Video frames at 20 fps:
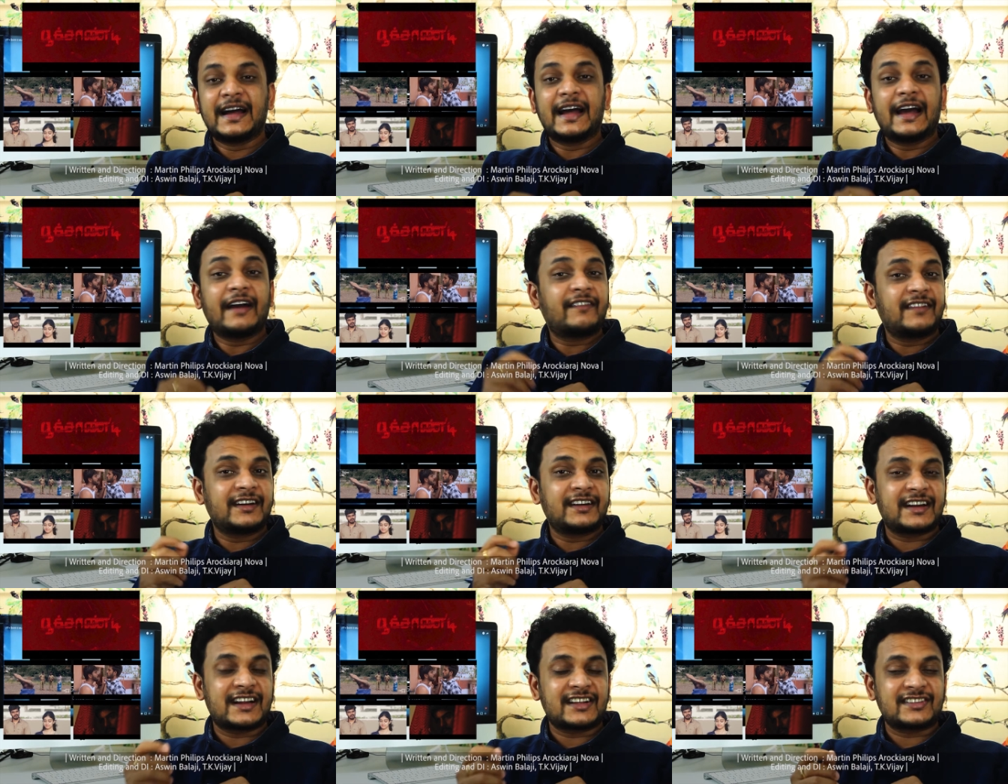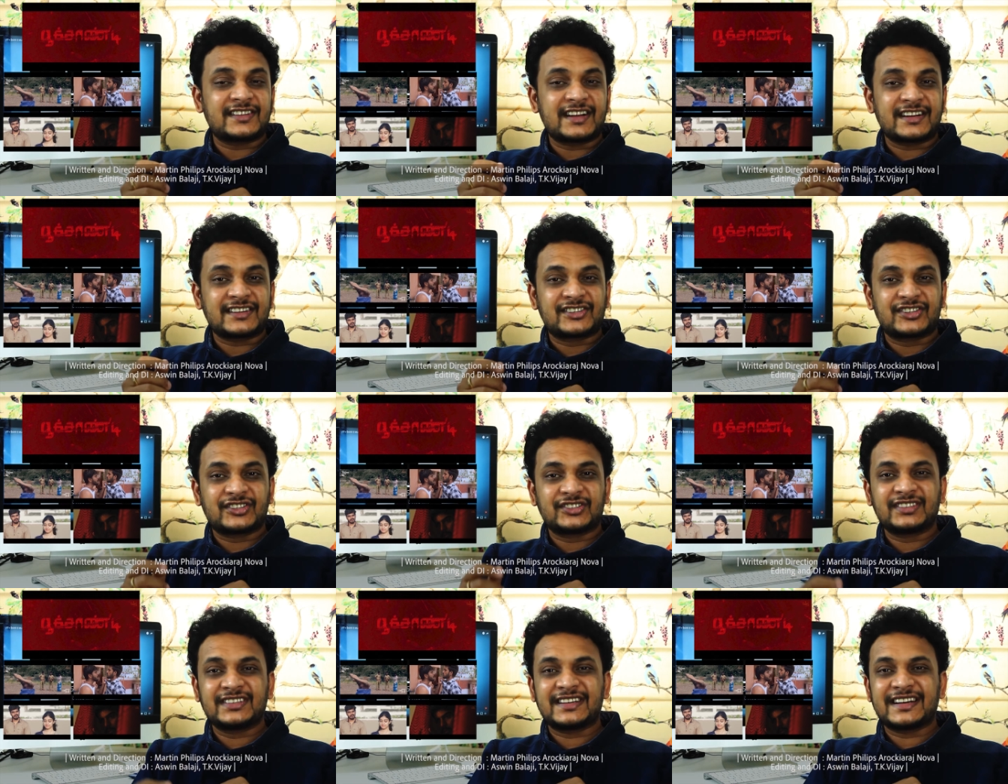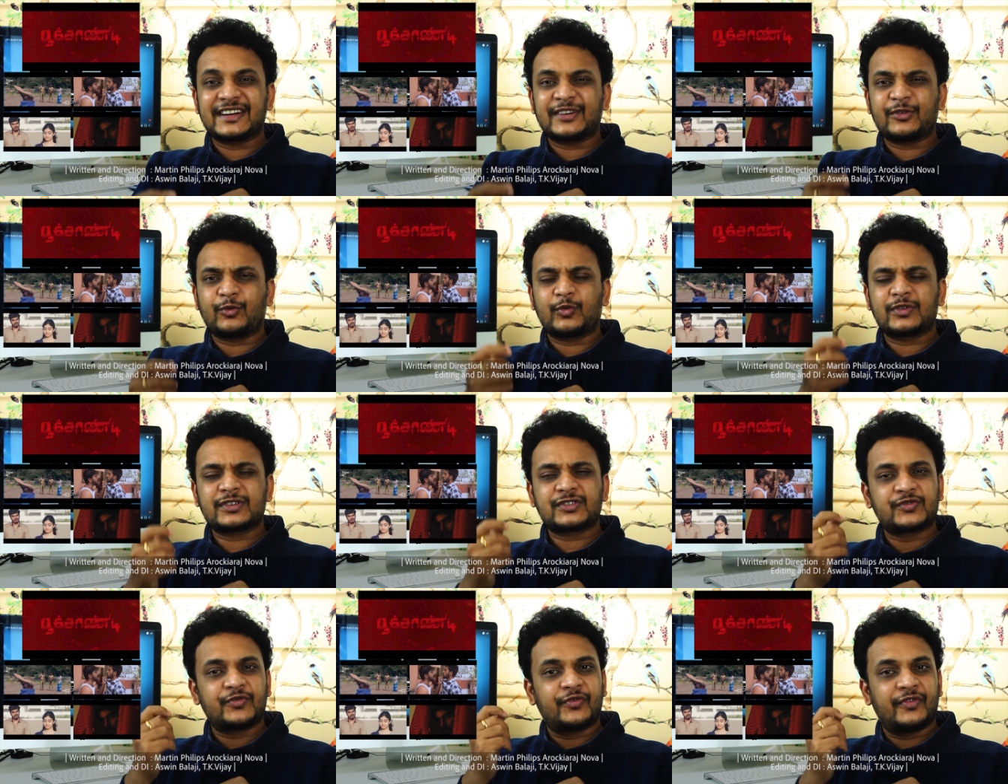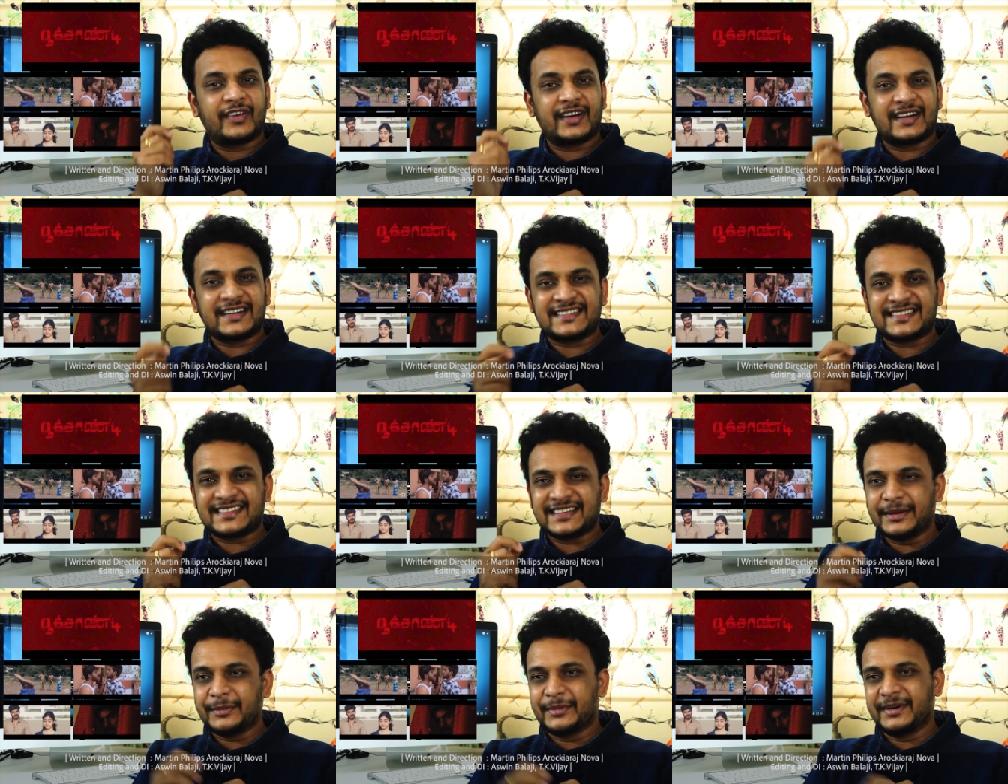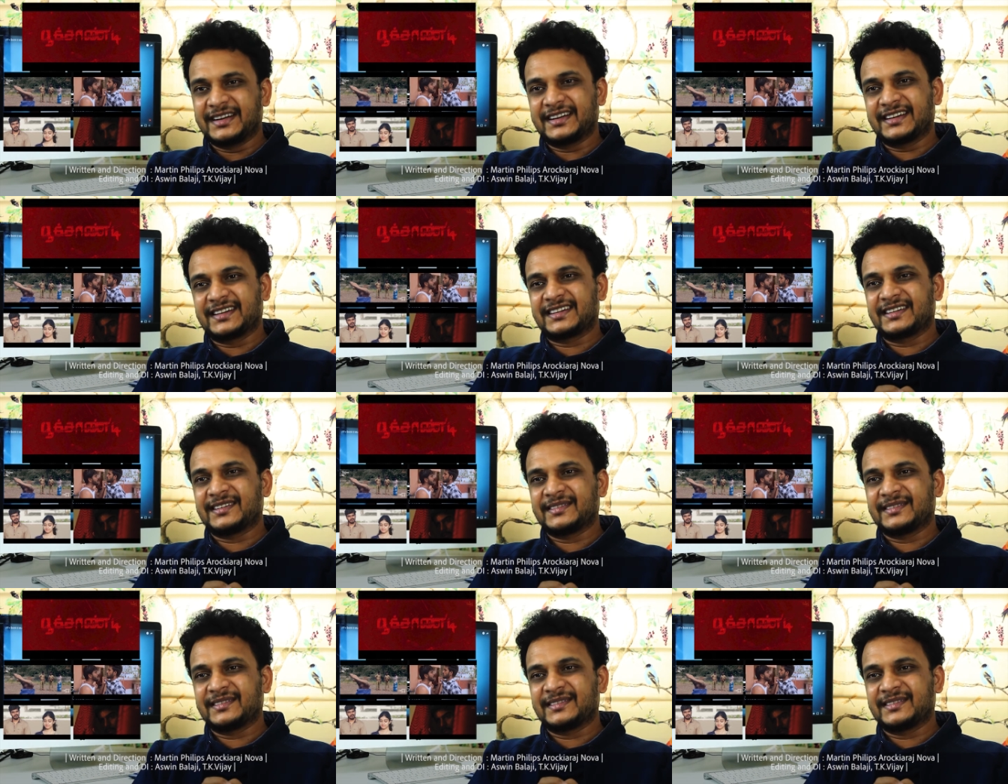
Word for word: Every transaction was very cinematic.